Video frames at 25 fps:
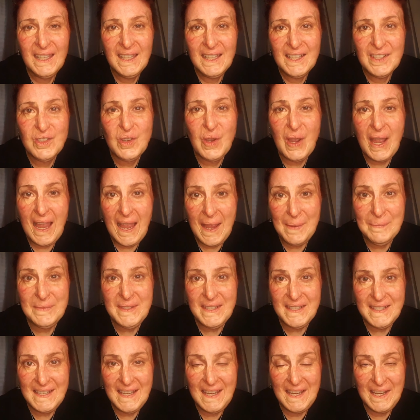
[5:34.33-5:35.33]
So I'm
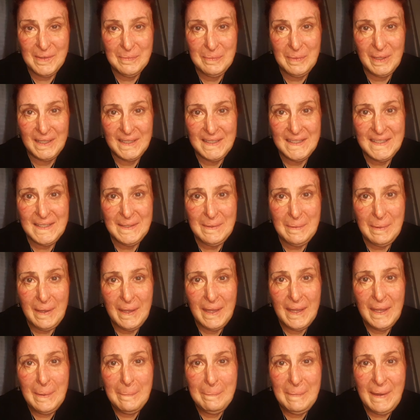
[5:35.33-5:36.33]
determined.
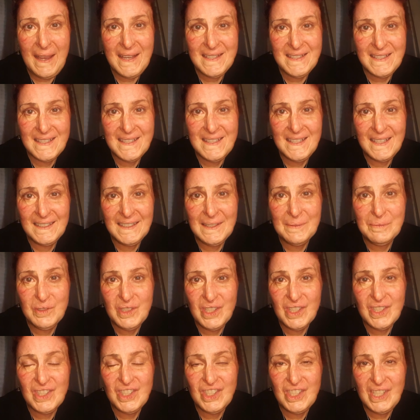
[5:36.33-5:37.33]
But as I said, I'm
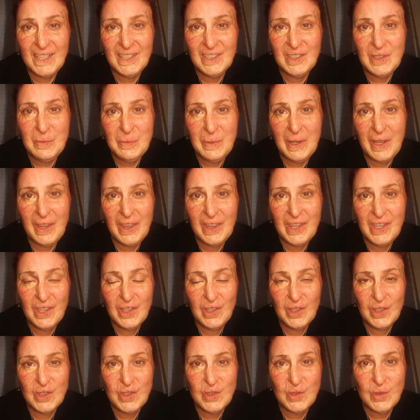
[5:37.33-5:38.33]
just sharing it with
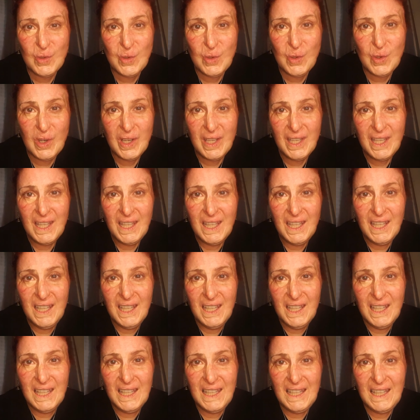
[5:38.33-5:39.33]
you. So
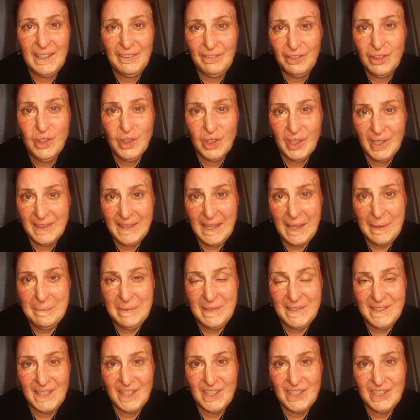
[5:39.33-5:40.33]
if you're in that
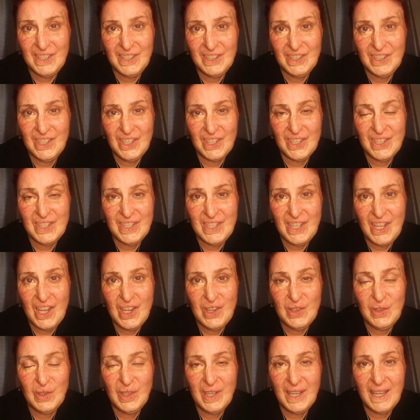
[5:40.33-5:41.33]
position just
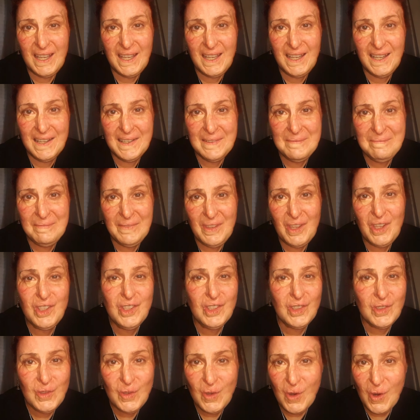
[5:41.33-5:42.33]
now,
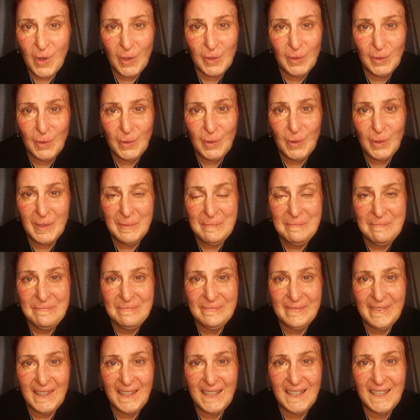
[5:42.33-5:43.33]
you're not
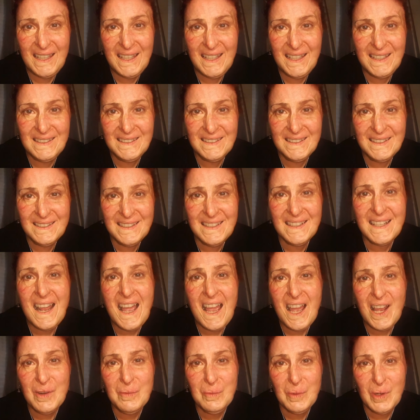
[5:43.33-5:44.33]
alone. And there
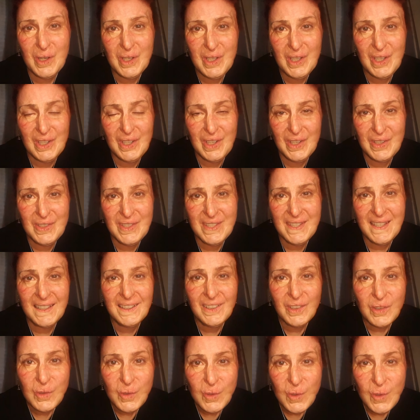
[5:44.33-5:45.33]
are workarounds.
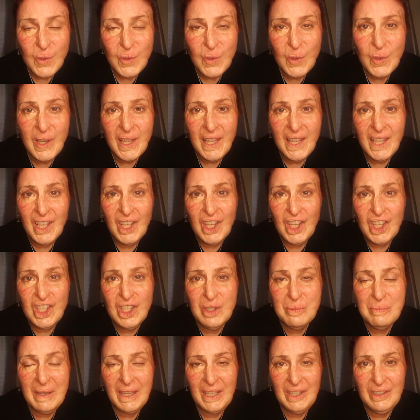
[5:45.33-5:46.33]
And although
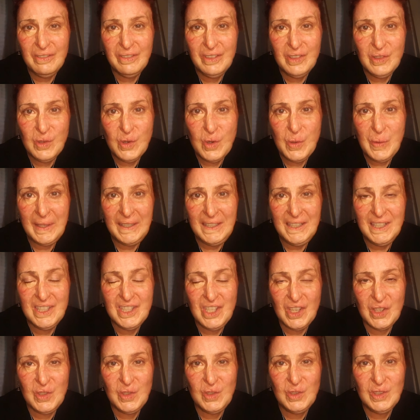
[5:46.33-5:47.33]
you might feel quite
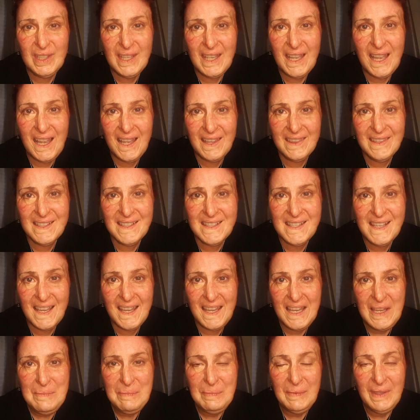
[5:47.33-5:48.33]
down at the
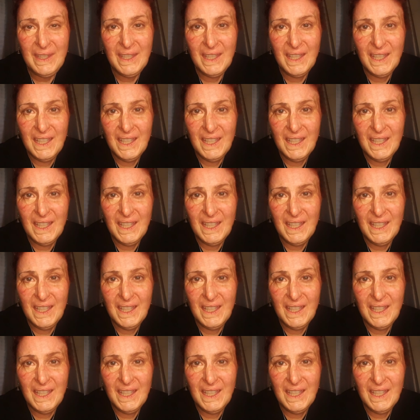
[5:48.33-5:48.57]
time,